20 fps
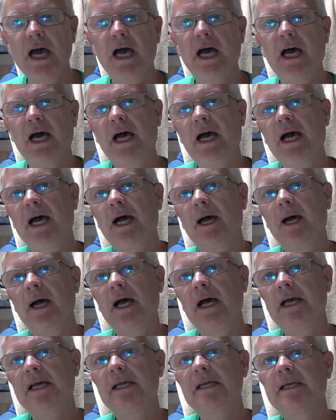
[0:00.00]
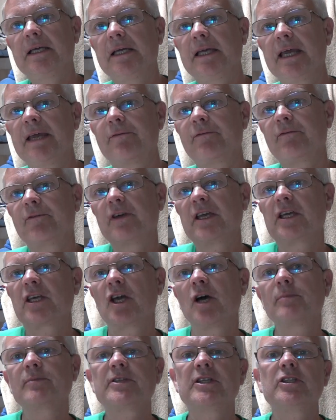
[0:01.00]
If it
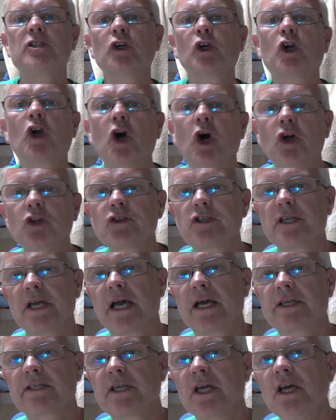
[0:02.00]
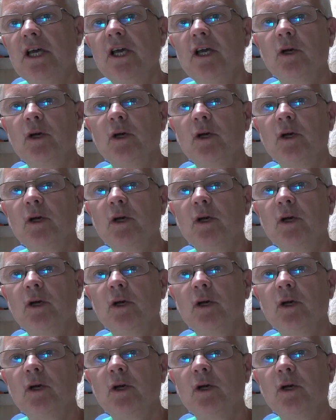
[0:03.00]
comes into contact